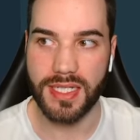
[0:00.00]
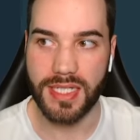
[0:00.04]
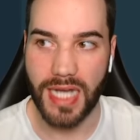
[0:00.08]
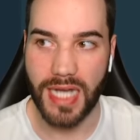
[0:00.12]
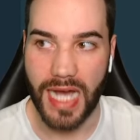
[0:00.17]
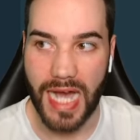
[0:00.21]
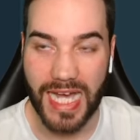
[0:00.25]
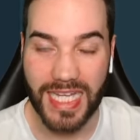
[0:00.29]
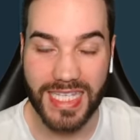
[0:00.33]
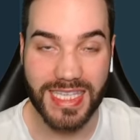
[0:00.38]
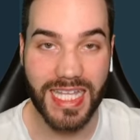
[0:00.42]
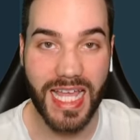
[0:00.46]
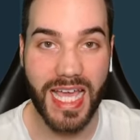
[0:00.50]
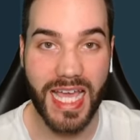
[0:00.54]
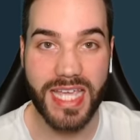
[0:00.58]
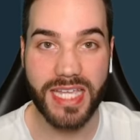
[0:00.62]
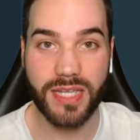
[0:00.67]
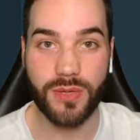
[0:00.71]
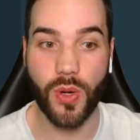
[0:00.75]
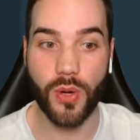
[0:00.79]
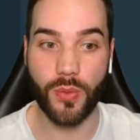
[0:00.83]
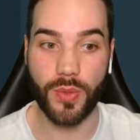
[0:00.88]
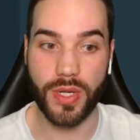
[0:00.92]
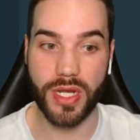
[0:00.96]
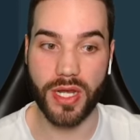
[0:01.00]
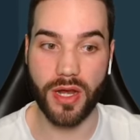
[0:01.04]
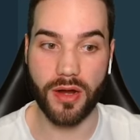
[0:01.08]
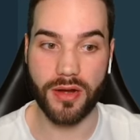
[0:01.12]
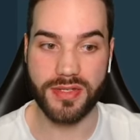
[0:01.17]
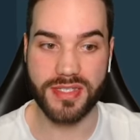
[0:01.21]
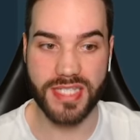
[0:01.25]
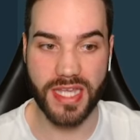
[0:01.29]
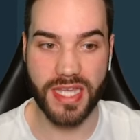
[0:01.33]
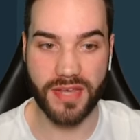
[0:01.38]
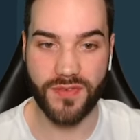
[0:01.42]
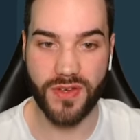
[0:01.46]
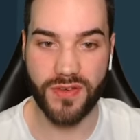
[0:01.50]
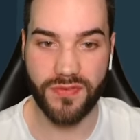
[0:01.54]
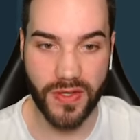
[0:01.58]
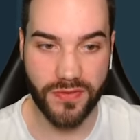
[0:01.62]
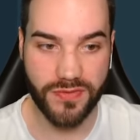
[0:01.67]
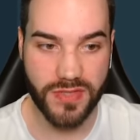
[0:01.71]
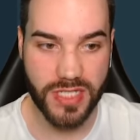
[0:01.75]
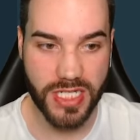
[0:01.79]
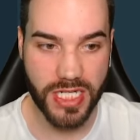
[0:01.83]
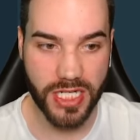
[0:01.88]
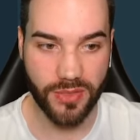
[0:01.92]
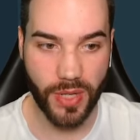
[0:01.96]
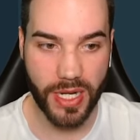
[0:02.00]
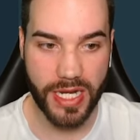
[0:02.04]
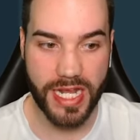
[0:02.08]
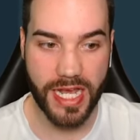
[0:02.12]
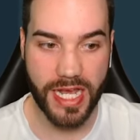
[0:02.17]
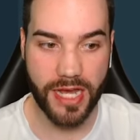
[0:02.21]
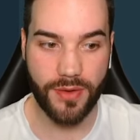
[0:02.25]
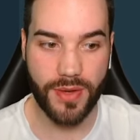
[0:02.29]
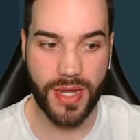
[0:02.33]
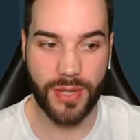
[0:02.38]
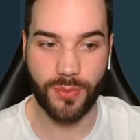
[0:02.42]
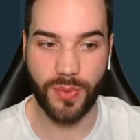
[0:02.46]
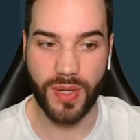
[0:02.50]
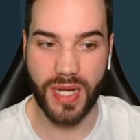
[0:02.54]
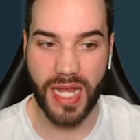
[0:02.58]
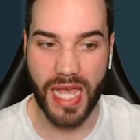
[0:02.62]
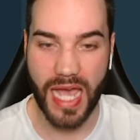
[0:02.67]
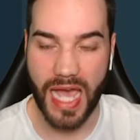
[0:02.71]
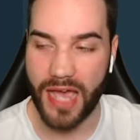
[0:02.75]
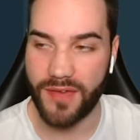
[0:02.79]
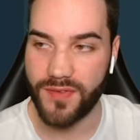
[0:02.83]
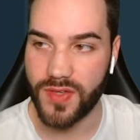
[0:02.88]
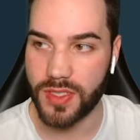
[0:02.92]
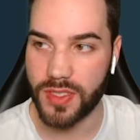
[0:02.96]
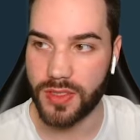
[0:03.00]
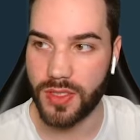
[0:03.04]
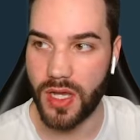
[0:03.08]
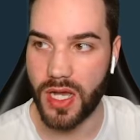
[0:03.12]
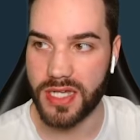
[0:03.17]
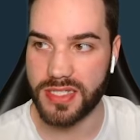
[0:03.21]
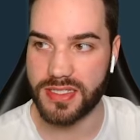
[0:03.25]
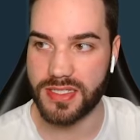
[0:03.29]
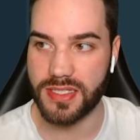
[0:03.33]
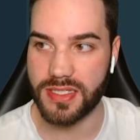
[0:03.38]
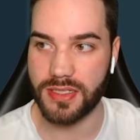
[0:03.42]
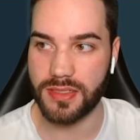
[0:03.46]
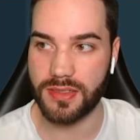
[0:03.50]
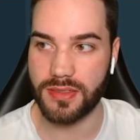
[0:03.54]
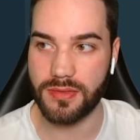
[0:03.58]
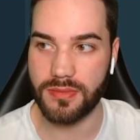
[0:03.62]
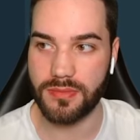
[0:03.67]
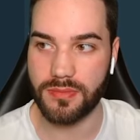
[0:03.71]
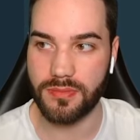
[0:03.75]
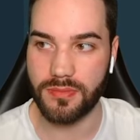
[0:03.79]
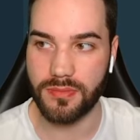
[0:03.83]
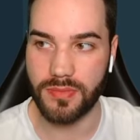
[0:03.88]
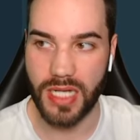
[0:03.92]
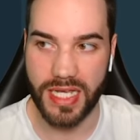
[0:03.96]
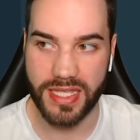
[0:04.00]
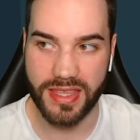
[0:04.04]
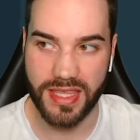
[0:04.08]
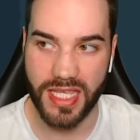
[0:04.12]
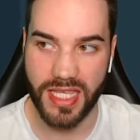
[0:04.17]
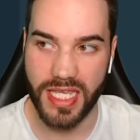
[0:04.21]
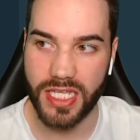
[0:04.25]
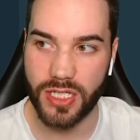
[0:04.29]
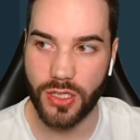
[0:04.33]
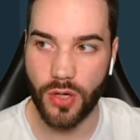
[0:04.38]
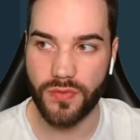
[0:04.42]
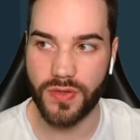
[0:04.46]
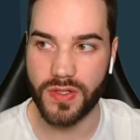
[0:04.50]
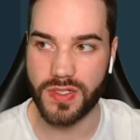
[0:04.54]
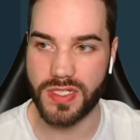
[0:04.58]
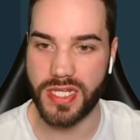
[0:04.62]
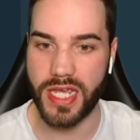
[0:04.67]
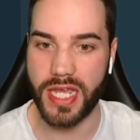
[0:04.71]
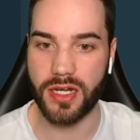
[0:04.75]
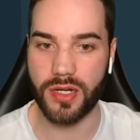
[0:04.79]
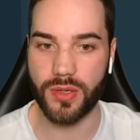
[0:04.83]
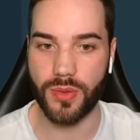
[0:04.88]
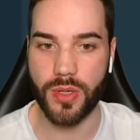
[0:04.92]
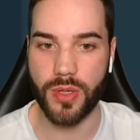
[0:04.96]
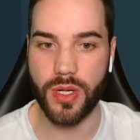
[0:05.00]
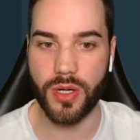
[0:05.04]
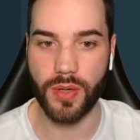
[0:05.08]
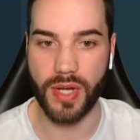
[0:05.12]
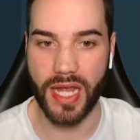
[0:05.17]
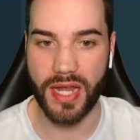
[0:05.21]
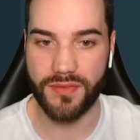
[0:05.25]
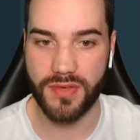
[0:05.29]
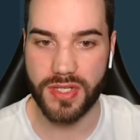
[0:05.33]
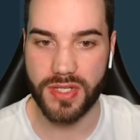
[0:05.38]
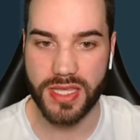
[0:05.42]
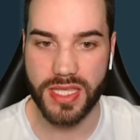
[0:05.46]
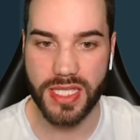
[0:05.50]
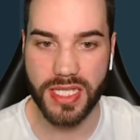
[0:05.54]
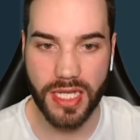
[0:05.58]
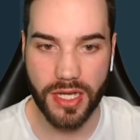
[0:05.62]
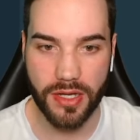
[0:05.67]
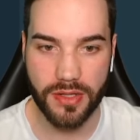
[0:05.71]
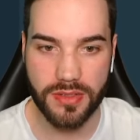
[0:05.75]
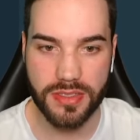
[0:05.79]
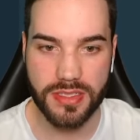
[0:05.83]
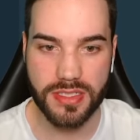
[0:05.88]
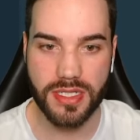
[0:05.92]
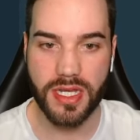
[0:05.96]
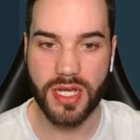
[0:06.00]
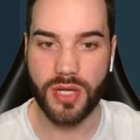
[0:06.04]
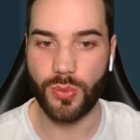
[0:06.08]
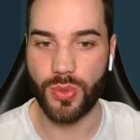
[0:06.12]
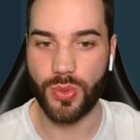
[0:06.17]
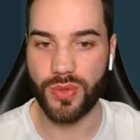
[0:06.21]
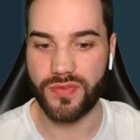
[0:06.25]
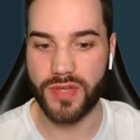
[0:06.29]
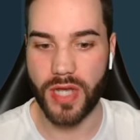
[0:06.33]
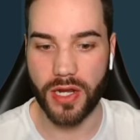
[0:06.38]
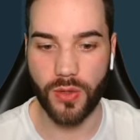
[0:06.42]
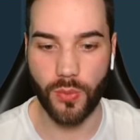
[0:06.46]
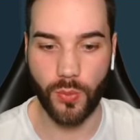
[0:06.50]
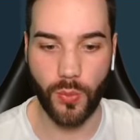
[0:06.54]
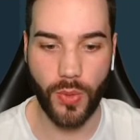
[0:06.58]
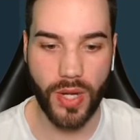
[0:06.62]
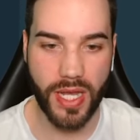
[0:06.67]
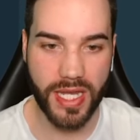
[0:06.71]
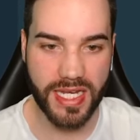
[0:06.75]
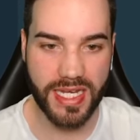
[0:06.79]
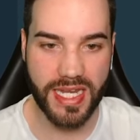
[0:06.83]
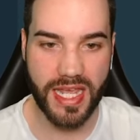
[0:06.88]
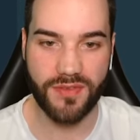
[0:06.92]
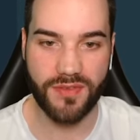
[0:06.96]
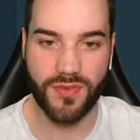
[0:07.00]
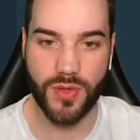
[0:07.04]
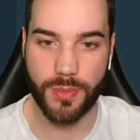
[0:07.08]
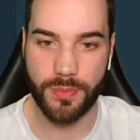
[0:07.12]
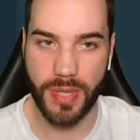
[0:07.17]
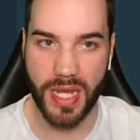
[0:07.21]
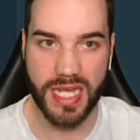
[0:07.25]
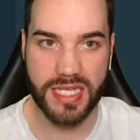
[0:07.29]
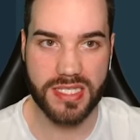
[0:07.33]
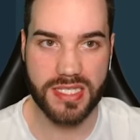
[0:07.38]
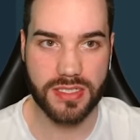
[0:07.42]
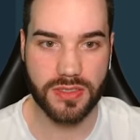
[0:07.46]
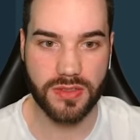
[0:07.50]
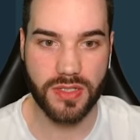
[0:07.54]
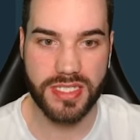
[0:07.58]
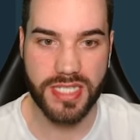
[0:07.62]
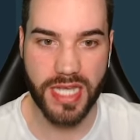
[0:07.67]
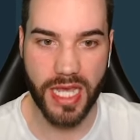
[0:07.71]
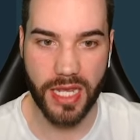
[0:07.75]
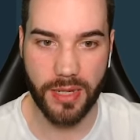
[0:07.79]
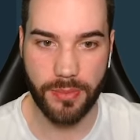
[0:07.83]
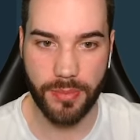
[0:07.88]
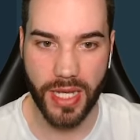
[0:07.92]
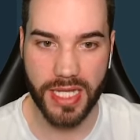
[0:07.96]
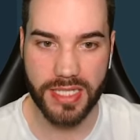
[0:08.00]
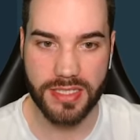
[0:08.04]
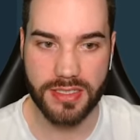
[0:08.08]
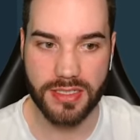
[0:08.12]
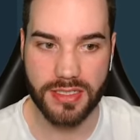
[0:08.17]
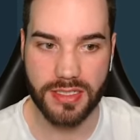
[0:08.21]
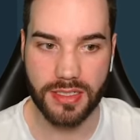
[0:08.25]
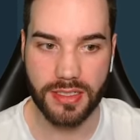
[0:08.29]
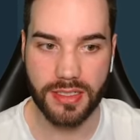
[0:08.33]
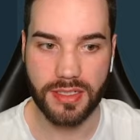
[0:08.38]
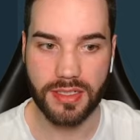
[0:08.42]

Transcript: I like where we are, seven fifteen right now, and we haven't lost, I think, over ten in a row. Everything else, we've got a win in every basically ten bets.